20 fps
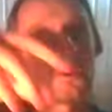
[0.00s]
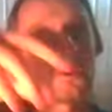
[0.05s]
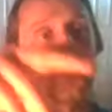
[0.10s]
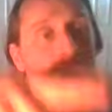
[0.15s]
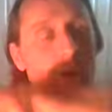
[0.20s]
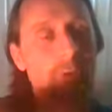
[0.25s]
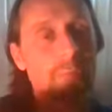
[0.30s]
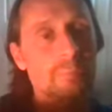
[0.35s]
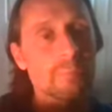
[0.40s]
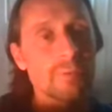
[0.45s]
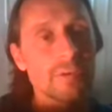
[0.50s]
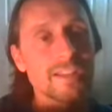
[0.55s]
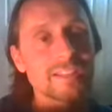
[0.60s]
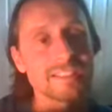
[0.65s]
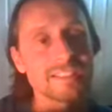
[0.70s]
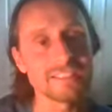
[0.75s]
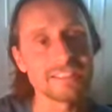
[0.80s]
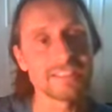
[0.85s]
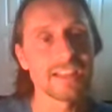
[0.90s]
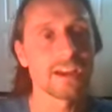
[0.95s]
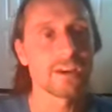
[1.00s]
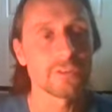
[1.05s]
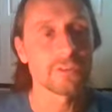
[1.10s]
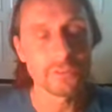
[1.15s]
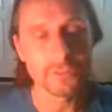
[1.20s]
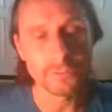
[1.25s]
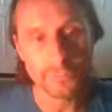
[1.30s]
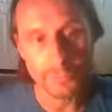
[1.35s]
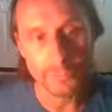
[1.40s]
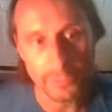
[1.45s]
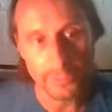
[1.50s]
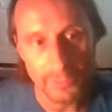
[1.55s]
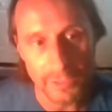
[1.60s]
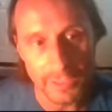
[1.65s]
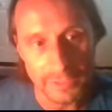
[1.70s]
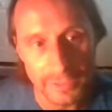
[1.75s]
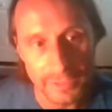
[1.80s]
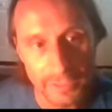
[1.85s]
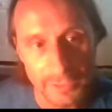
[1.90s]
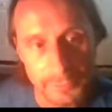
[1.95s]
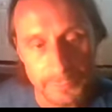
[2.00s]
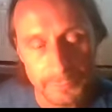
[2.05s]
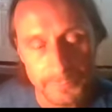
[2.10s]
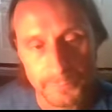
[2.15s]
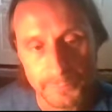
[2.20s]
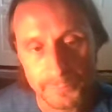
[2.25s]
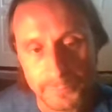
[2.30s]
or pressing down on the floor right now?